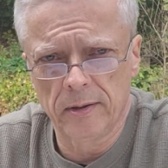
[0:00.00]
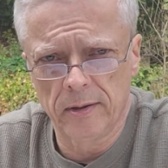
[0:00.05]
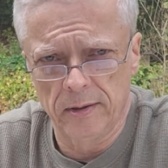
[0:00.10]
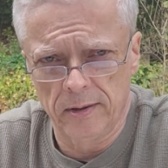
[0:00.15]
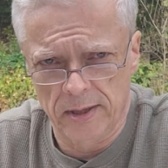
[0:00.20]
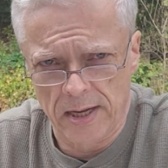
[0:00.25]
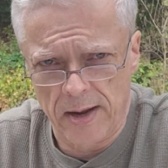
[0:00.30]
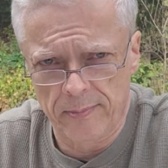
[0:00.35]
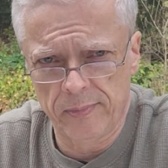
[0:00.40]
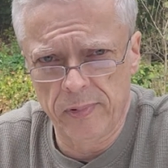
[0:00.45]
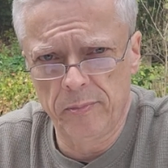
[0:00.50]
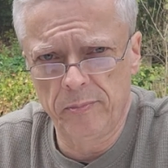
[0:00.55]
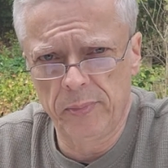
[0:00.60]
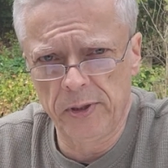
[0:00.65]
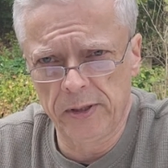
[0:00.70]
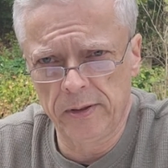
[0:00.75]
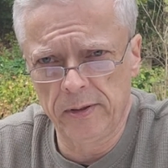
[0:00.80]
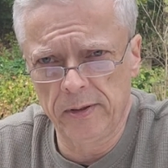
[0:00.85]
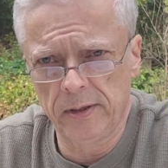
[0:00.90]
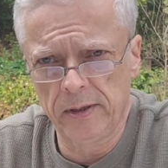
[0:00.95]

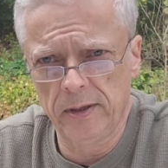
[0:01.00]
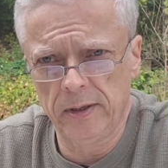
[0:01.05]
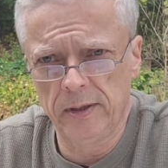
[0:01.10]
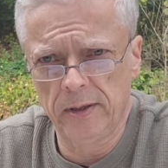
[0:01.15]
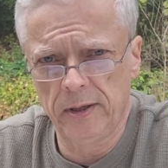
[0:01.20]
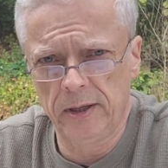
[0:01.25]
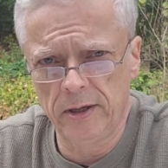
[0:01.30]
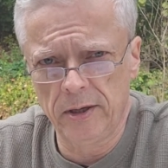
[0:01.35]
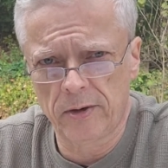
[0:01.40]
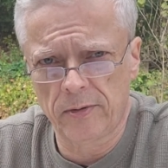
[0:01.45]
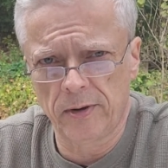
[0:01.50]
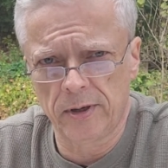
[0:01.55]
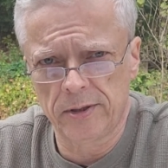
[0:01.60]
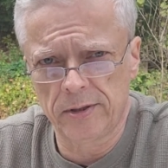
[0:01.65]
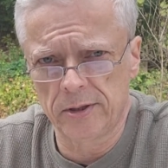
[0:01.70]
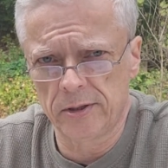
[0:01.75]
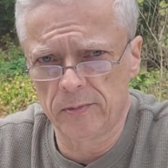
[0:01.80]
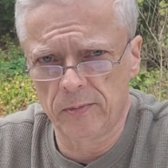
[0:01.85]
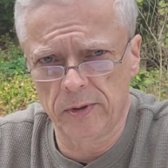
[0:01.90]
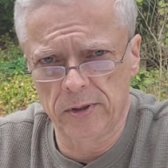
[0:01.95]
nappability
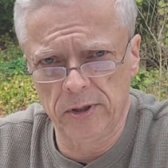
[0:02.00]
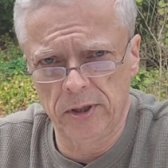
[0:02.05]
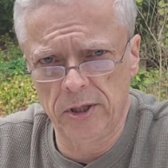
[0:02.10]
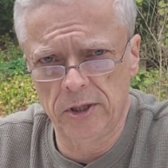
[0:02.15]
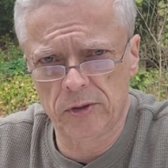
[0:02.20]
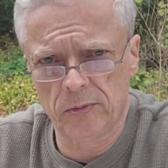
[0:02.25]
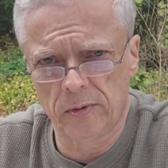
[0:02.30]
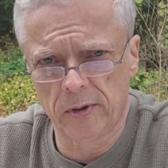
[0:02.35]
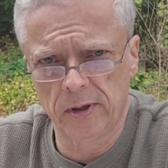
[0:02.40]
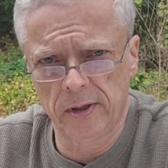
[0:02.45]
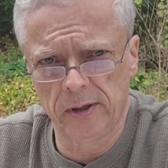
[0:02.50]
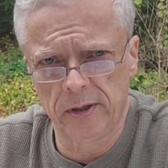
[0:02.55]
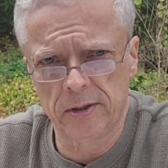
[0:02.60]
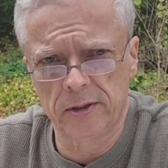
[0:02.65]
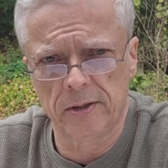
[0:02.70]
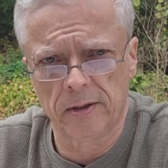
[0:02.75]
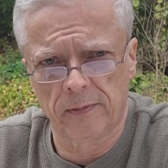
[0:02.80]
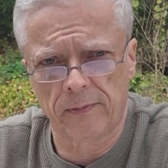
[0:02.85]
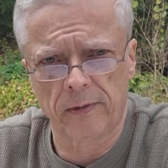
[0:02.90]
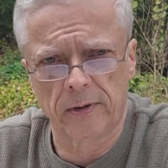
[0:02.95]
increases with each one of
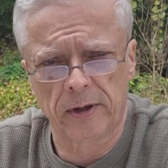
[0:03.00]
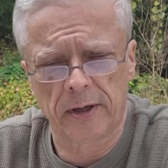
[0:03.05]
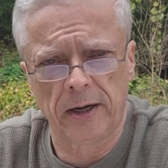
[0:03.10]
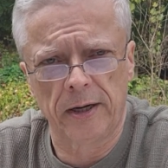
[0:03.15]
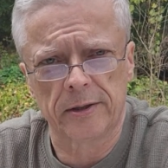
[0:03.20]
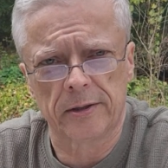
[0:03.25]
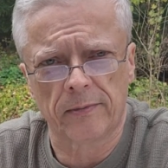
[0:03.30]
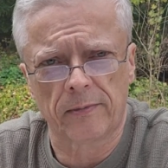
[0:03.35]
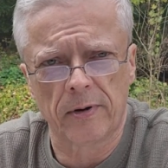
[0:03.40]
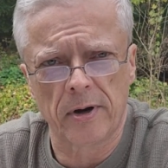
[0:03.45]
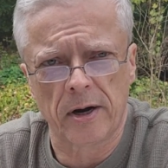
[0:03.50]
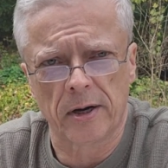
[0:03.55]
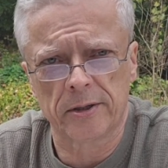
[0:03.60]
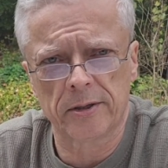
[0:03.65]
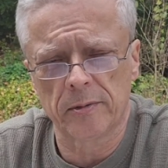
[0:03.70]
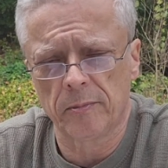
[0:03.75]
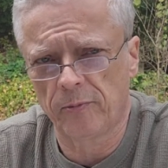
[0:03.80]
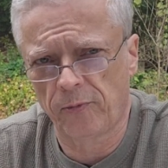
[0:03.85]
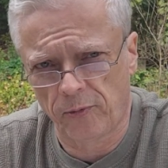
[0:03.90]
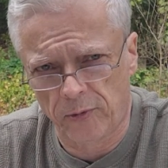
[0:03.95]
these different kinds of
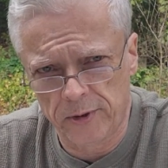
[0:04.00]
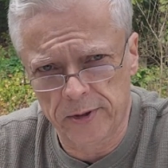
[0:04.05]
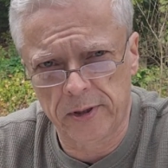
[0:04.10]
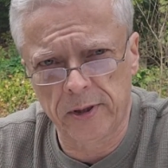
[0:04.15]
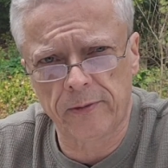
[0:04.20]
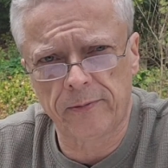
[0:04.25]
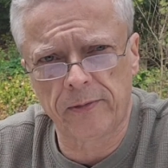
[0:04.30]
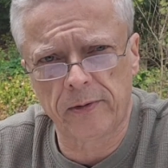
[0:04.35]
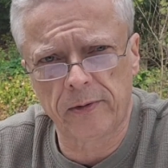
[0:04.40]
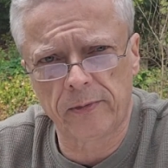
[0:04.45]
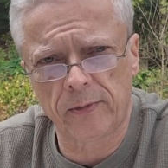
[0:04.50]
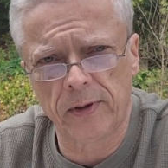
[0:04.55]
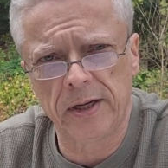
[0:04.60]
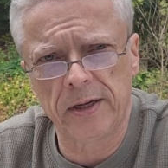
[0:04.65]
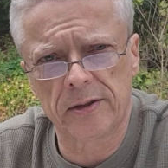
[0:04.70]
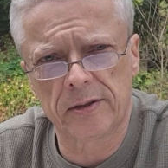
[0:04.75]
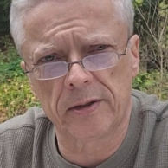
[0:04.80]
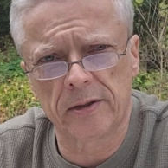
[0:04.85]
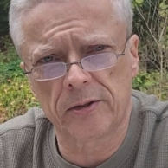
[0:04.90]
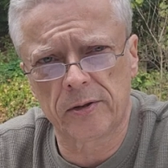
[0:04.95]
rocks for different
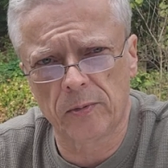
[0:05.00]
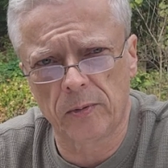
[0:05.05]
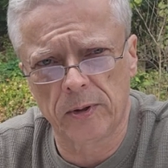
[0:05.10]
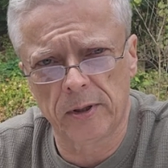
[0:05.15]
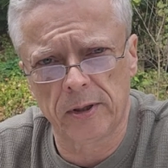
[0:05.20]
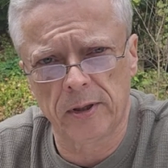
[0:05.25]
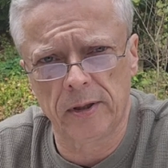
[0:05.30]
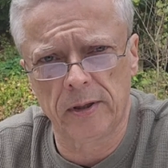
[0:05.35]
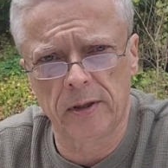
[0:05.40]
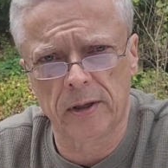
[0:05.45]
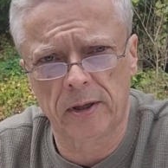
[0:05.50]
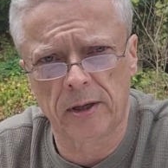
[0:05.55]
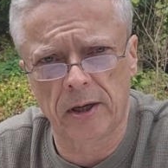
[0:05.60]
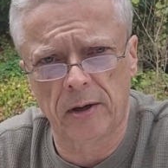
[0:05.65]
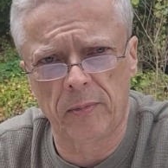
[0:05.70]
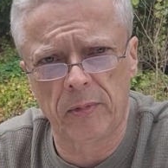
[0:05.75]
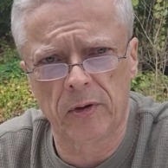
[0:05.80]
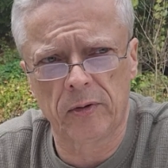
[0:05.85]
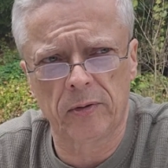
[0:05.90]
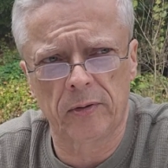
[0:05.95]
reasons within the
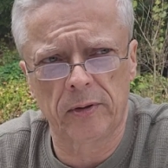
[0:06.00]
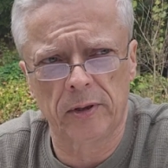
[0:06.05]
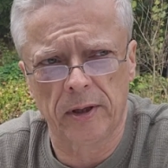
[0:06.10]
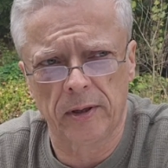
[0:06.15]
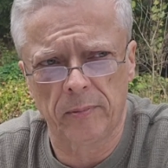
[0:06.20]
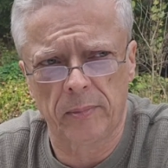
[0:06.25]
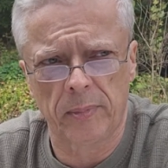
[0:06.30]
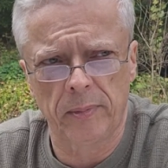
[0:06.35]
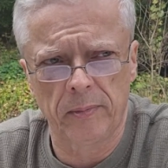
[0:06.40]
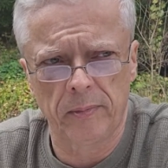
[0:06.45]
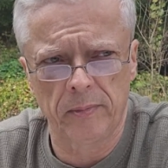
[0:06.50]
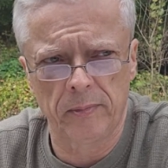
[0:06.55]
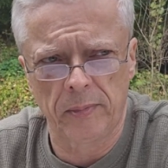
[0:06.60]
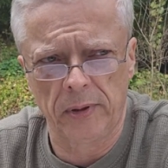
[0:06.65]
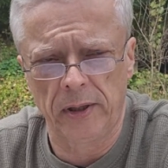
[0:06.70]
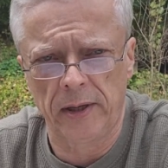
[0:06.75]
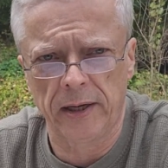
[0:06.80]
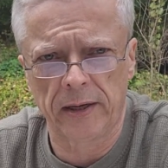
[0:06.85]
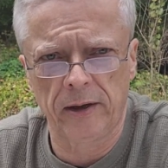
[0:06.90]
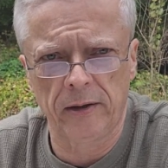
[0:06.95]
chemical and
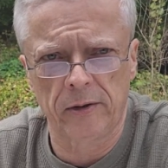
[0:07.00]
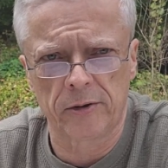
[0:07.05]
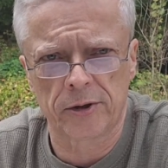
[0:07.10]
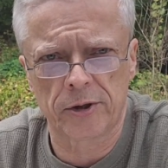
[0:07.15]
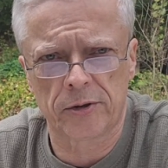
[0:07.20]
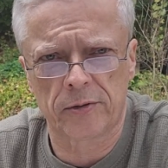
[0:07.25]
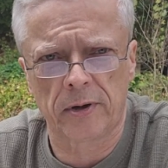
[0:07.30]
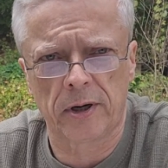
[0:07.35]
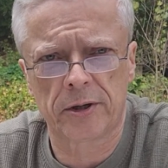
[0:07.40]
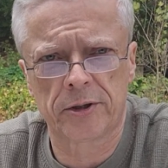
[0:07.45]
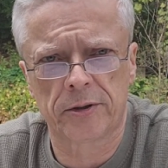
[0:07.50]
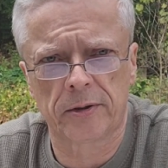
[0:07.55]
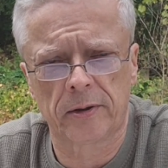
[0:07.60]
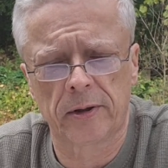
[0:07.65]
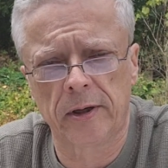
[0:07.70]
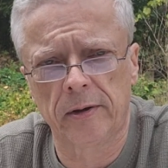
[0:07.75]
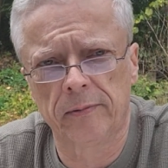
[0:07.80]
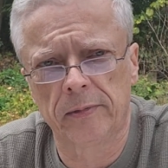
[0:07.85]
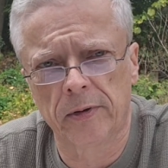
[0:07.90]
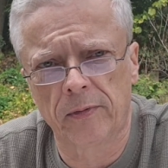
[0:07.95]
molecular structure
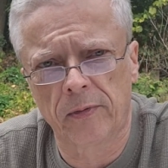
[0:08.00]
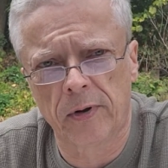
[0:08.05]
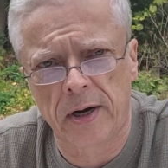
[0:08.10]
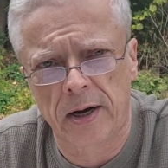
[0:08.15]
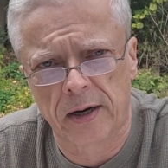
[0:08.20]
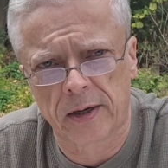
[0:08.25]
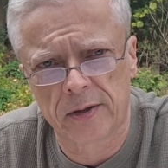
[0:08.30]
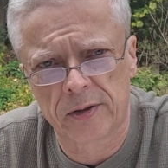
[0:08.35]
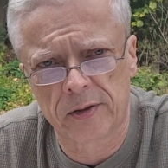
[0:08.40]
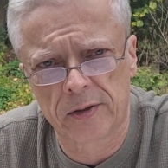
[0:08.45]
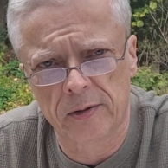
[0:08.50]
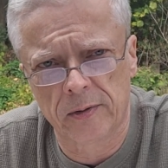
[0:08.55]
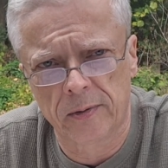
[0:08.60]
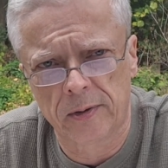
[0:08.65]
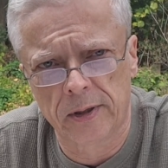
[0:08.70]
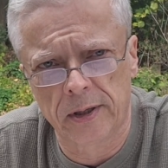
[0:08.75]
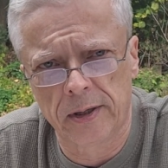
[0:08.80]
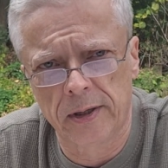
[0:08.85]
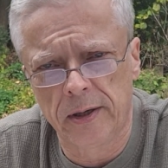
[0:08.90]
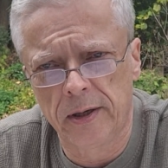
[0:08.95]
of the rocks.
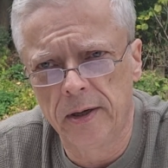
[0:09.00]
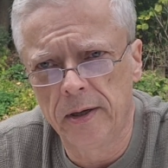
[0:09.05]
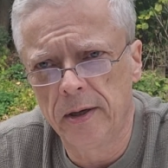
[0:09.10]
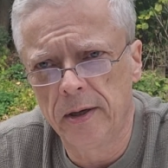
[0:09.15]
Okay,